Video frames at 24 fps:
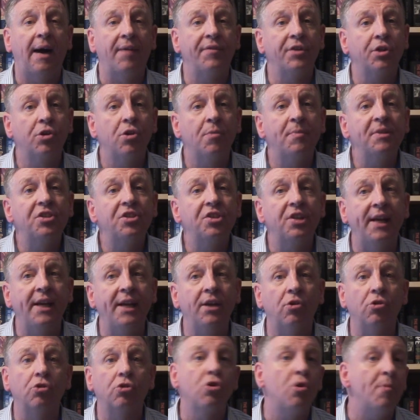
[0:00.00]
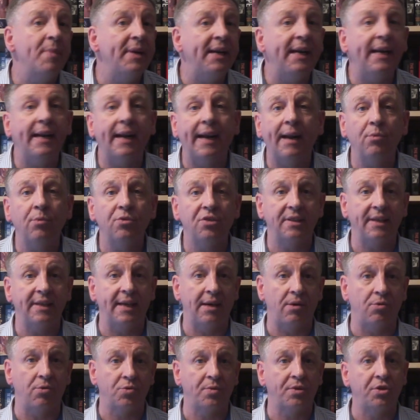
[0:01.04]
having a cup of tea or coming in and out of the
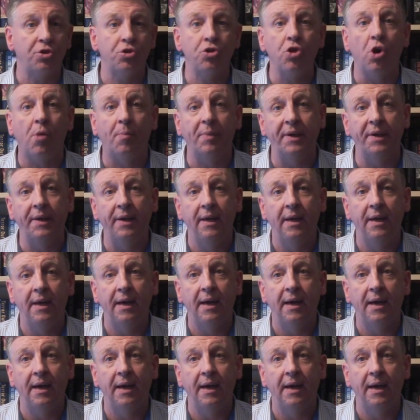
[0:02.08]
house with the shopping,